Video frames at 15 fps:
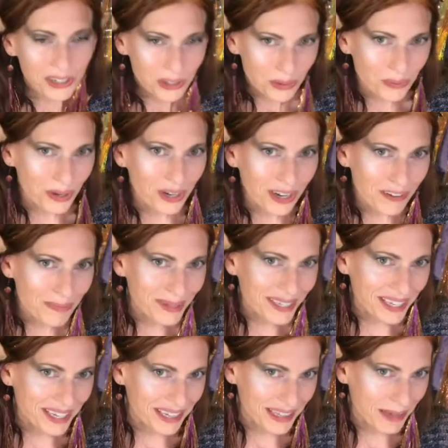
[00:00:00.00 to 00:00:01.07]
your work. I've been
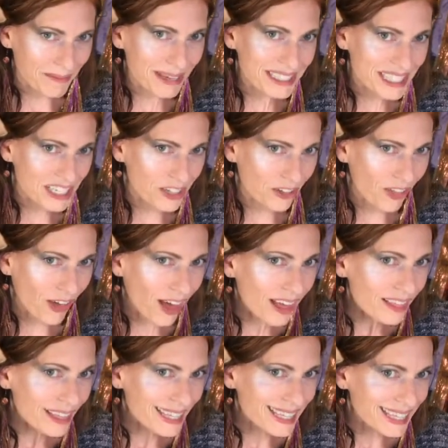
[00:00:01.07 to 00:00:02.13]
getting that message a lot
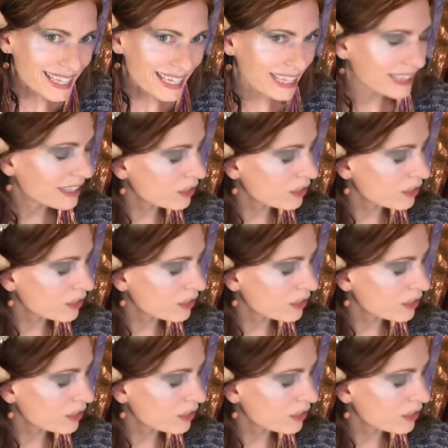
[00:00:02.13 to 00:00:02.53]
lately.